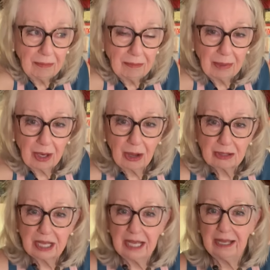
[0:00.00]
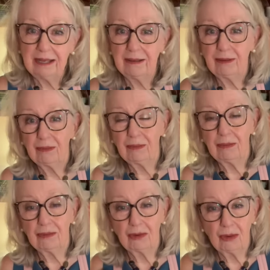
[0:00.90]
Because
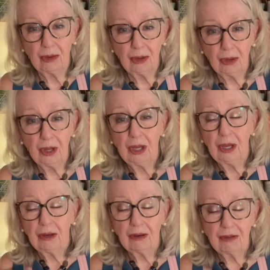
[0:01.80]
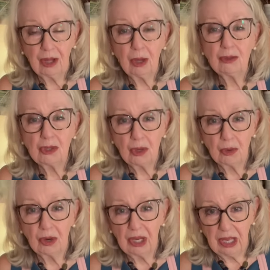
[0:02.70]
to those who
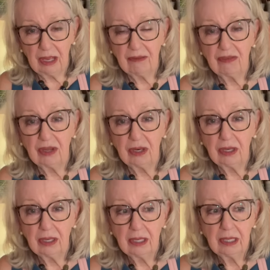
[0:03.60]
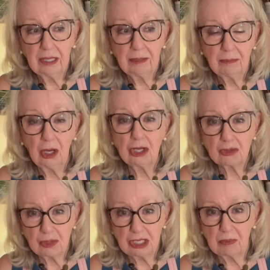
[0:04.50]
are given much
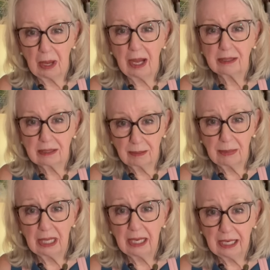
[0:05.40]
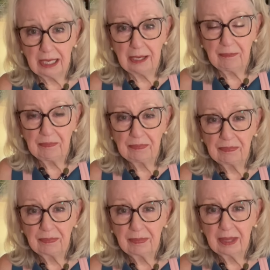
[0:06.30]
responsibility,
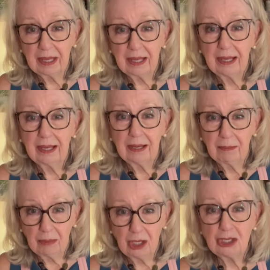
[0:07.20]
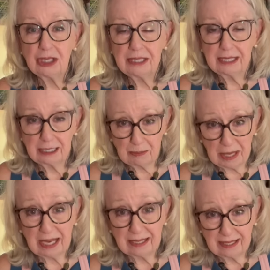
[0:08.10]
much is
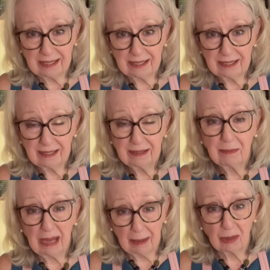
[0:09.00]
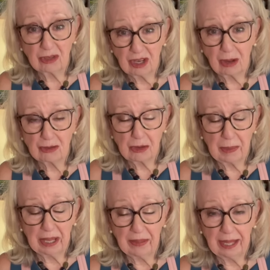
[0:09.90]
expected. The Bible talks
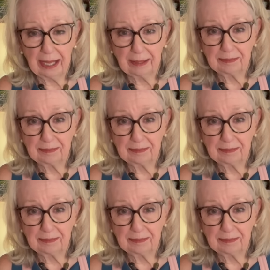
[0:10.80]
about that.